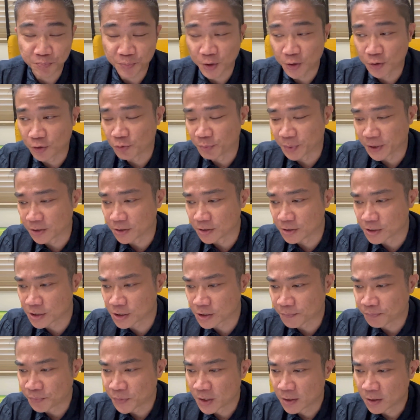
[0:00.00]
you know,
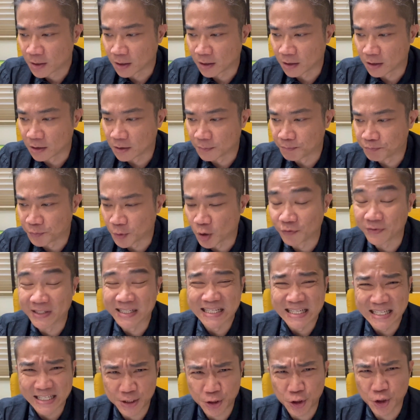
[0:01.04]
because of the
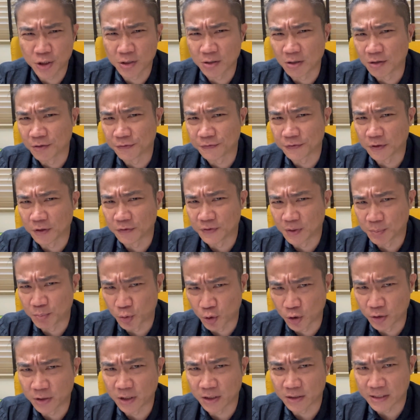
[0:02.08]
nature of the
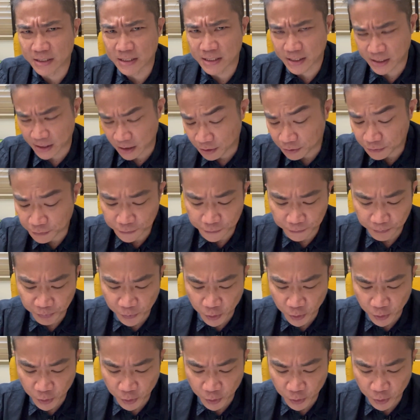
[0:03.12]
product itself.